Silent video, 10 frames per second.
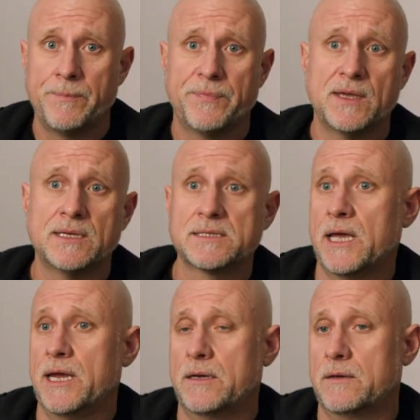Things
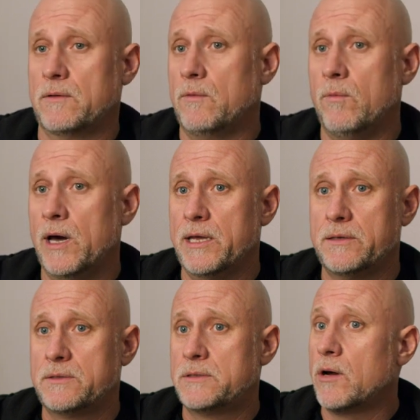like
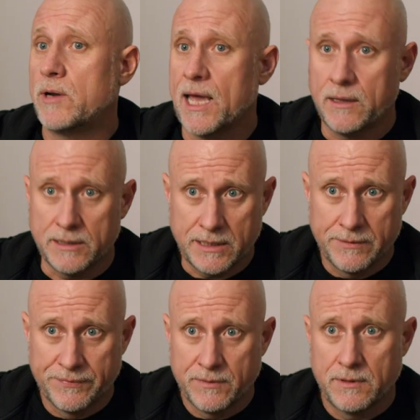what tonality
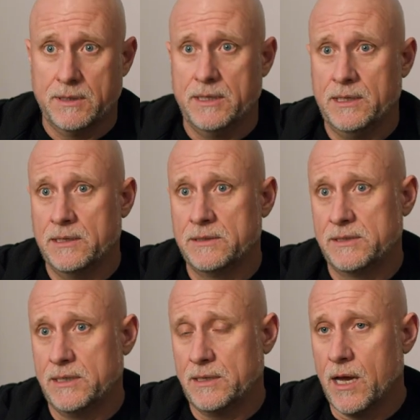is
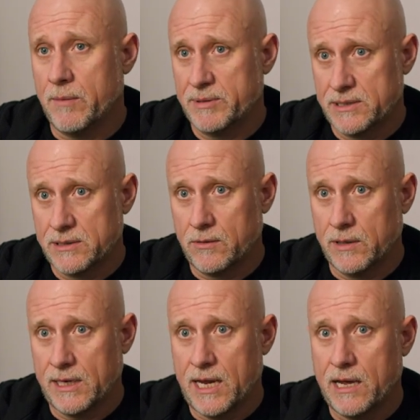the composition
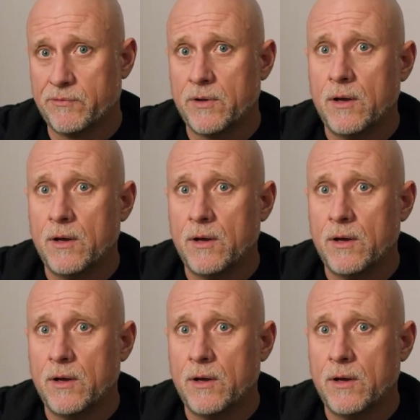going to have?